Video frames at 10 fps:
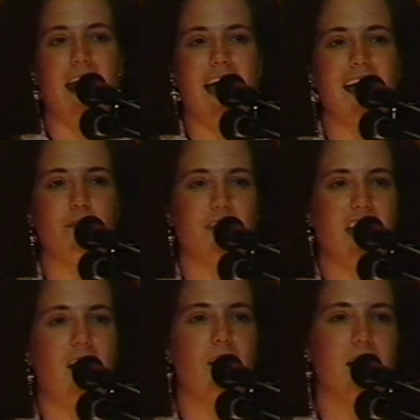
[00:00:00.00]
that I have
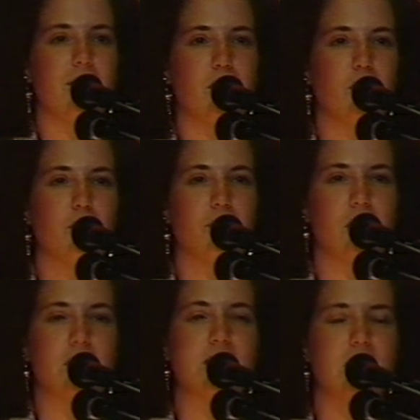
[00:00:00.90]
carried the
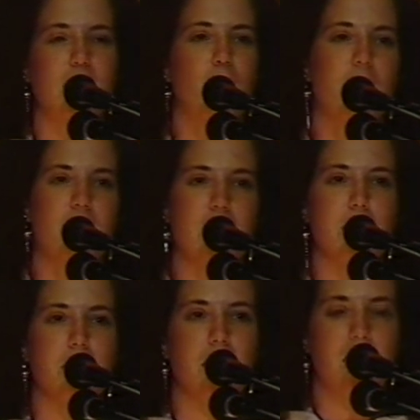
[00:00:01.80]
university within
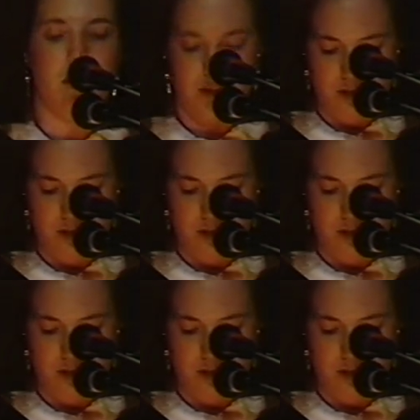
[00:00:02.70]
me,